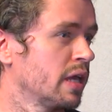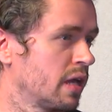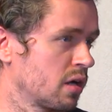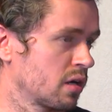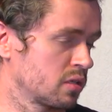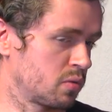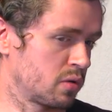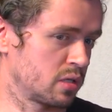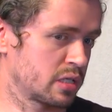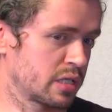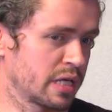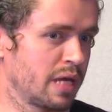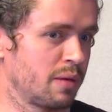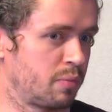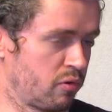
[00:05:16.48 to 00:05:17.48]
Yeah, because I want to
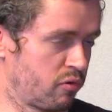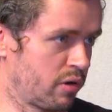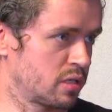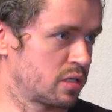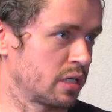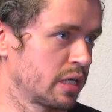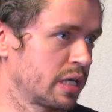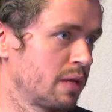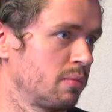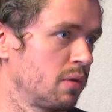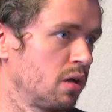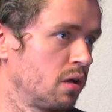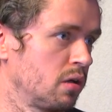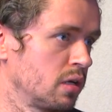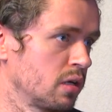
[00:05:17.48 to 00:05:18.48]
keep progressing and keep
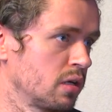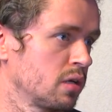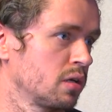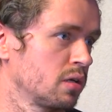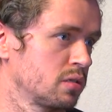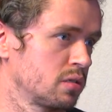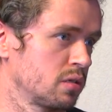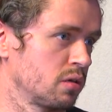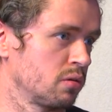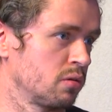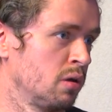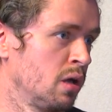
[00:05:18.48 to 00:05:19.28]
learning. So.